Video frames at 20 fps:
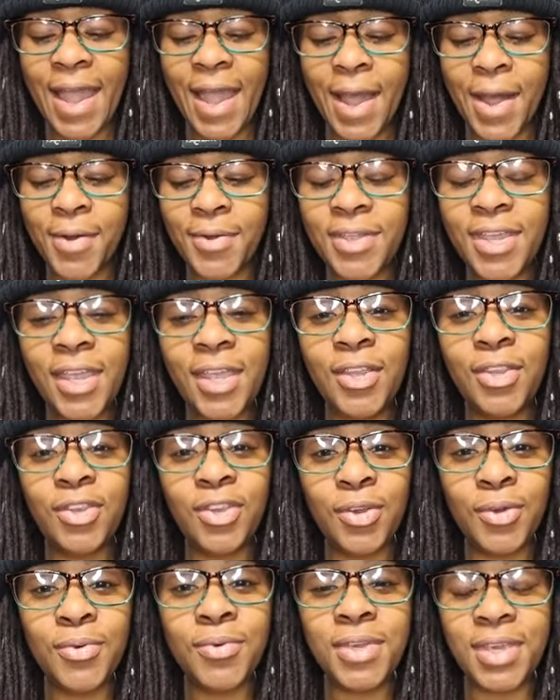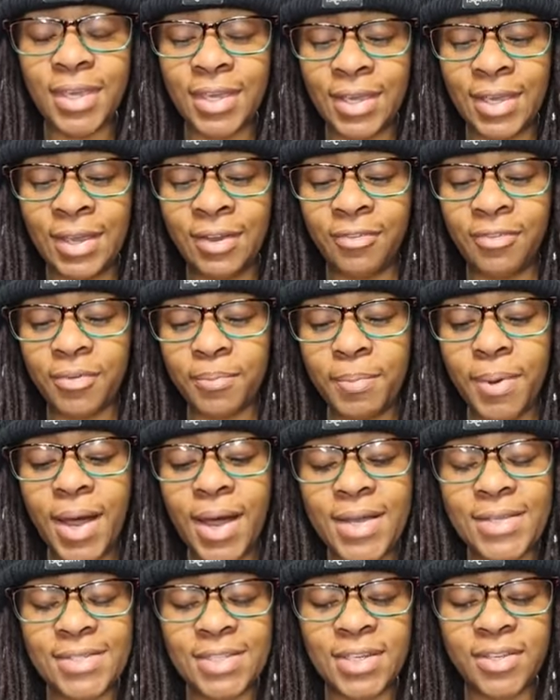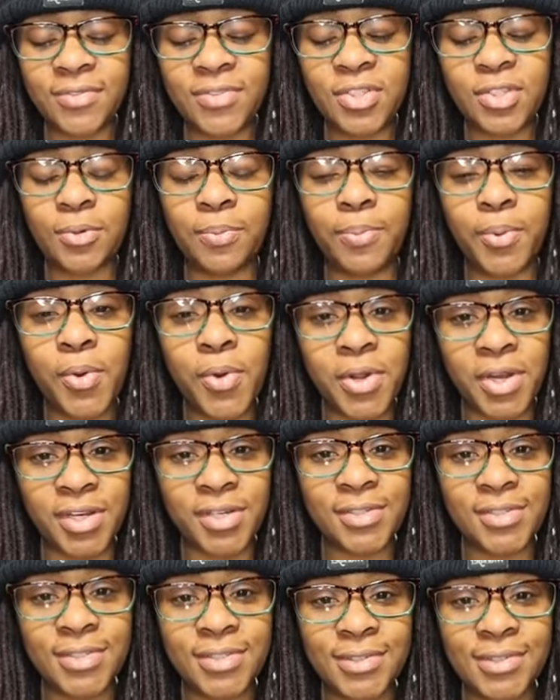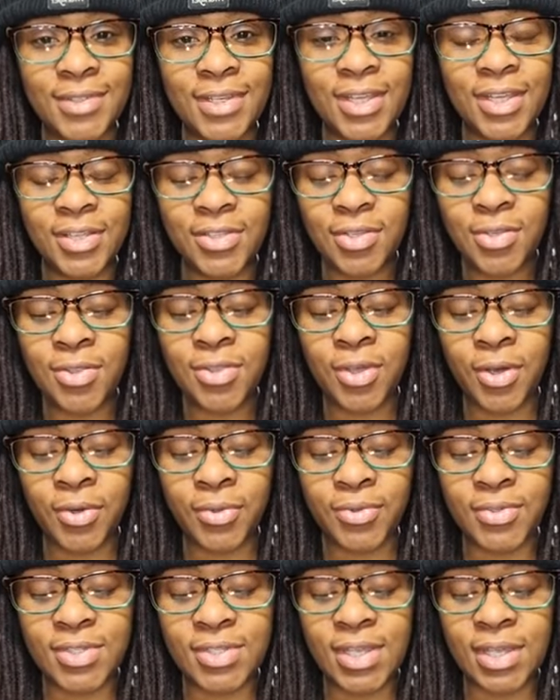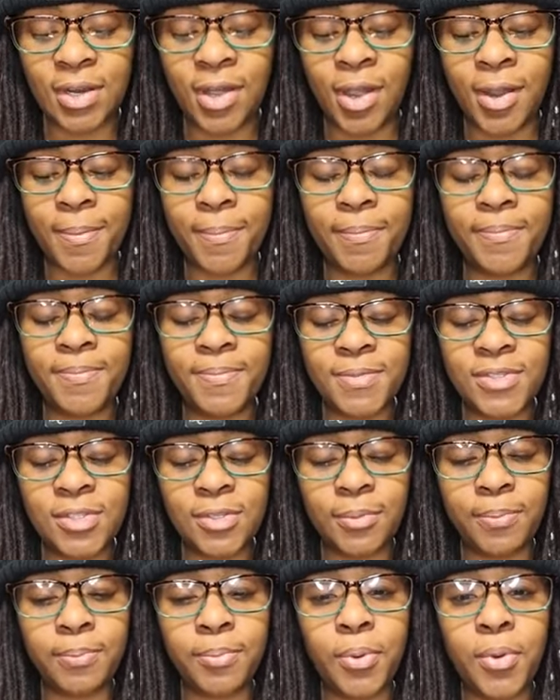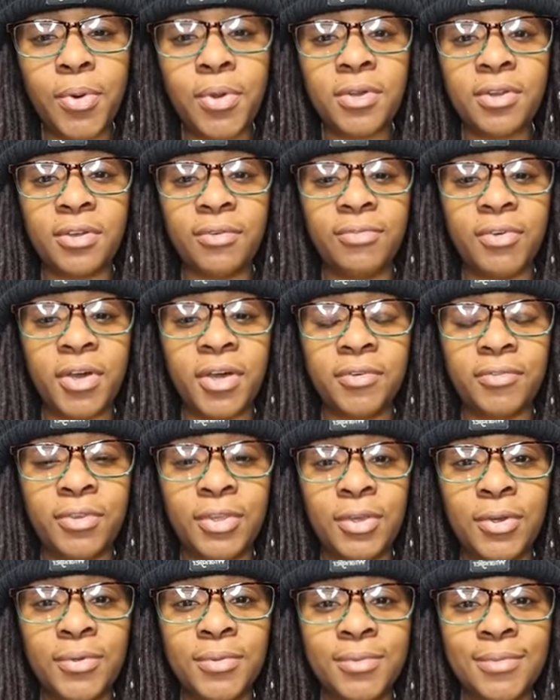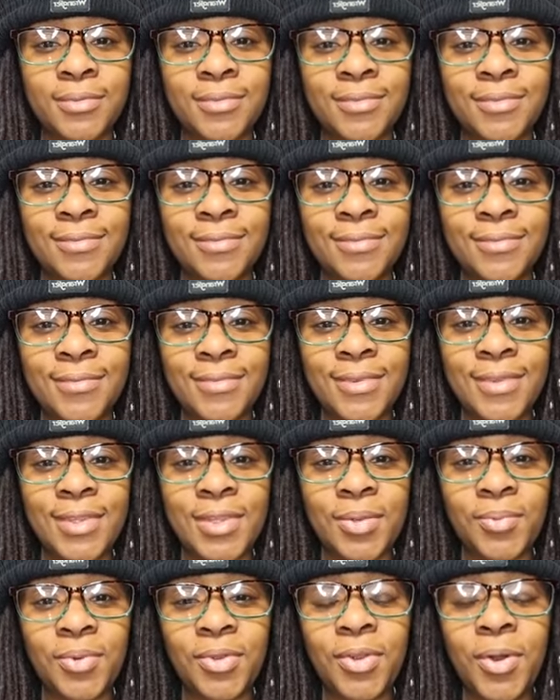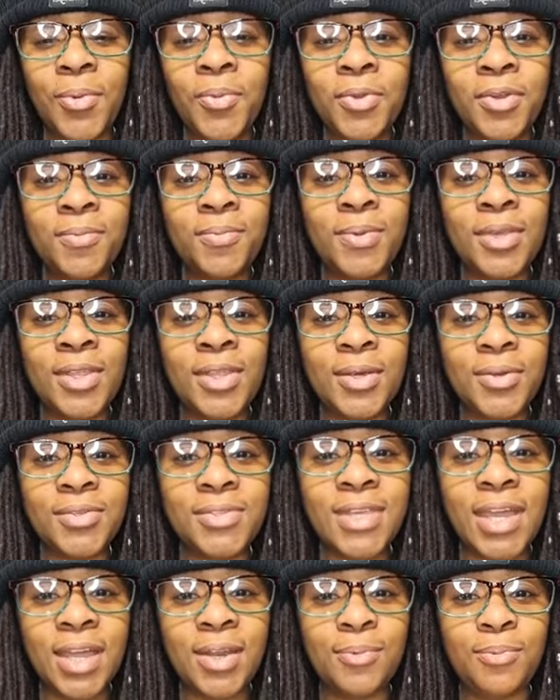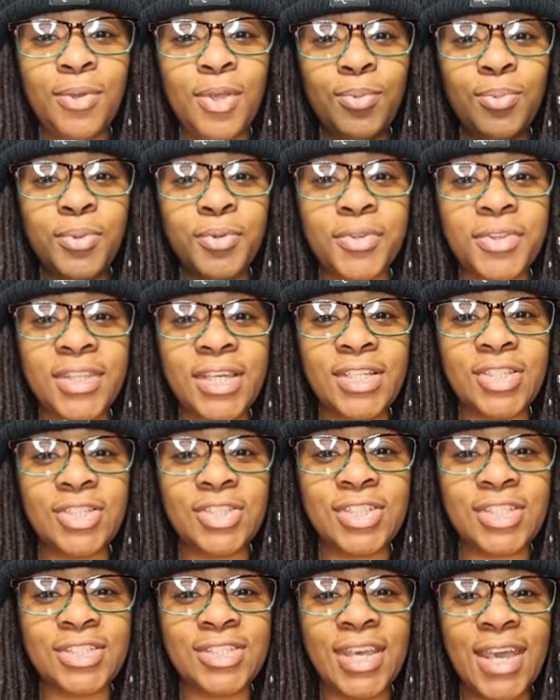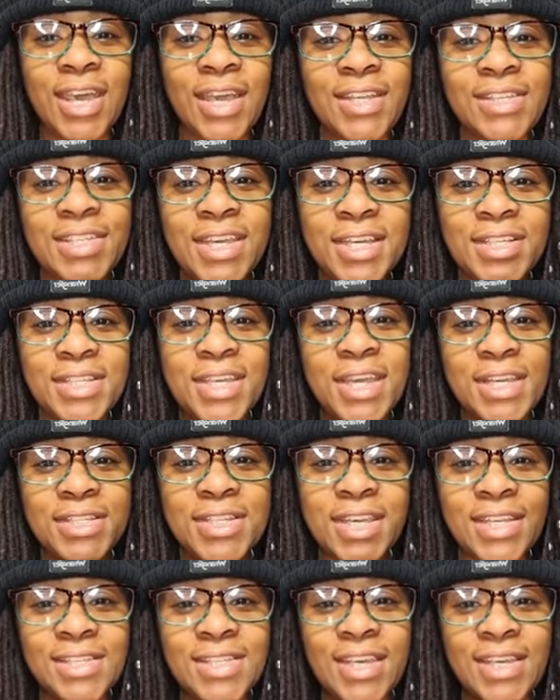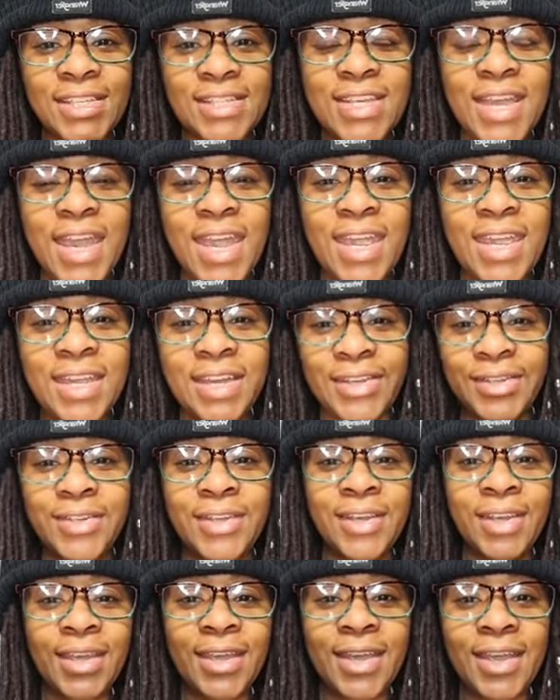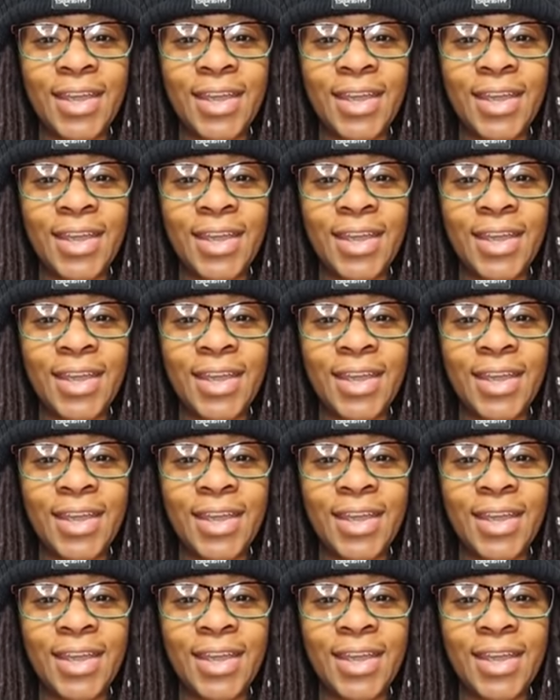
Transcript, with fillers: How can you give positive support to those that are supportive of you? We don't want to be those kind of people that just take, take, take, take, take, and